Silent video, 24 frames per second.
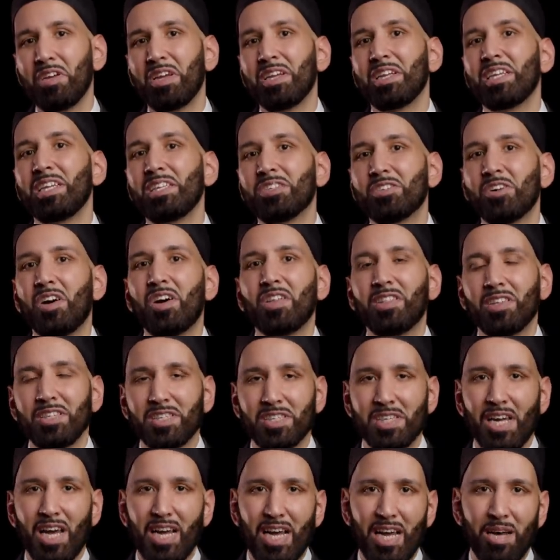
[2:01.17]
and he taught
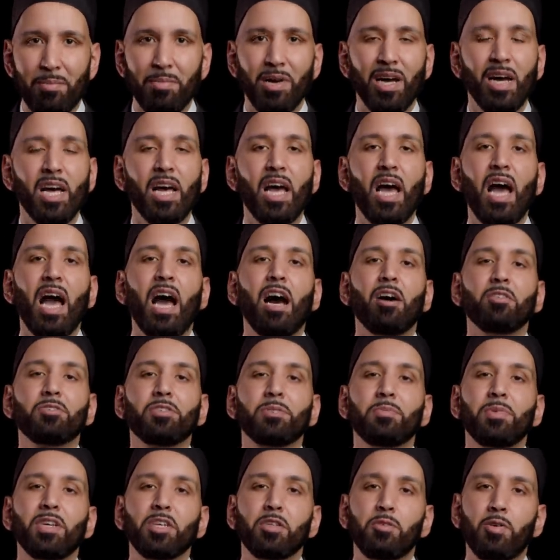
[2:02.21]
the Sahaba how
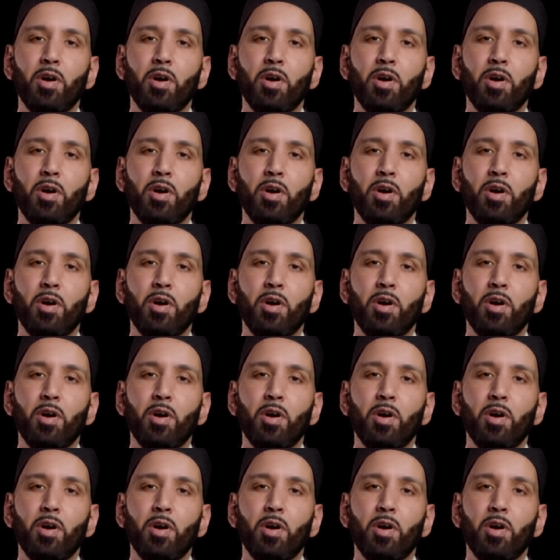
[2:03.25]
to make